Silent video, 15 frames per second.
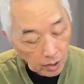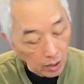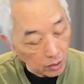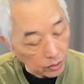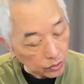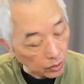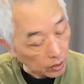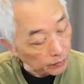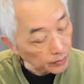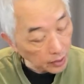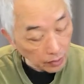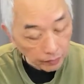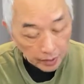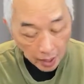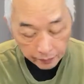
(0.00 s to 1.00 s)
So everything
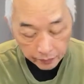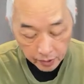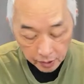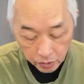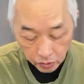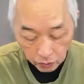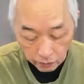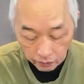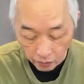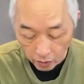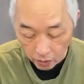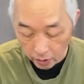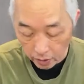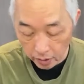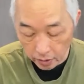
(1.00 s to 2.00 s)
we have done so
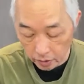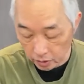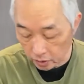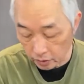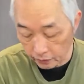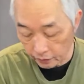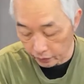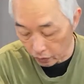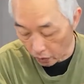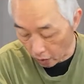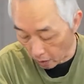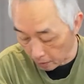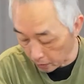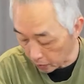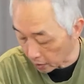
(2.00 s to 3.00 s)
far is good for
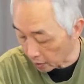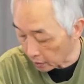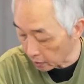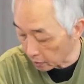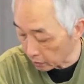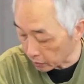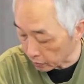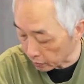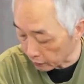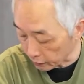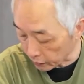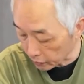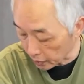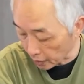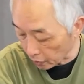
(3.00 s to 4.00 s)
carpal tunnel, it's good
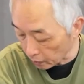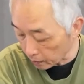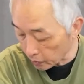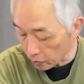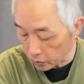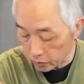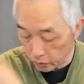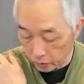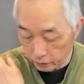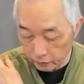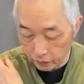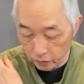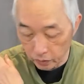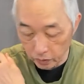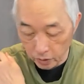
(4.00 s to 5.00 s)
for elbow, it's good
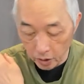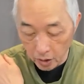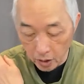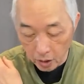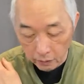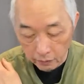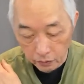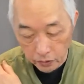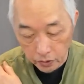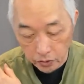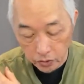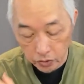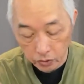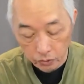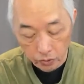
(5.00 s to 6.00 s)
for hose and
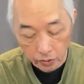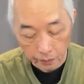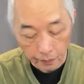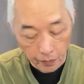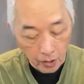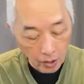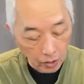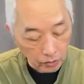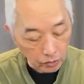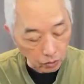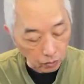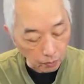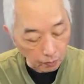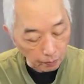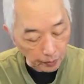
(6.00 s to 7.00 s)
shoulder.
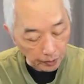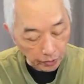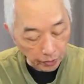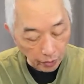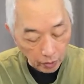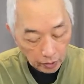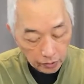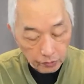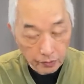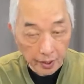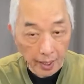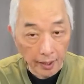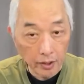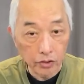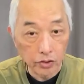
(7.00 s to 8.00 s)
So, but there are three
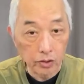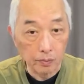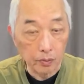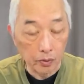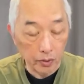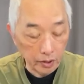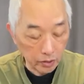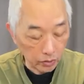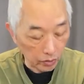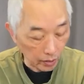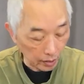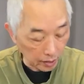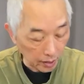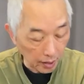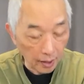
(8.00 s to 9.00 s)
energy points that are
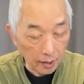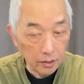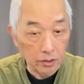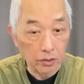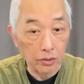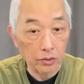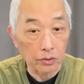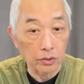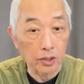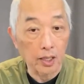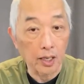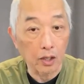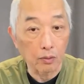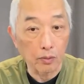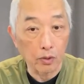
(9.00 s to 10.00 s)
tied to the
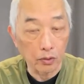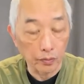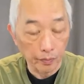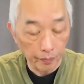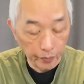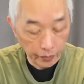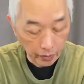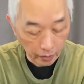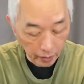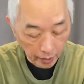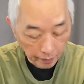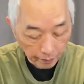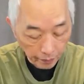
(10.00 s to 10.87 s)
elbow, right?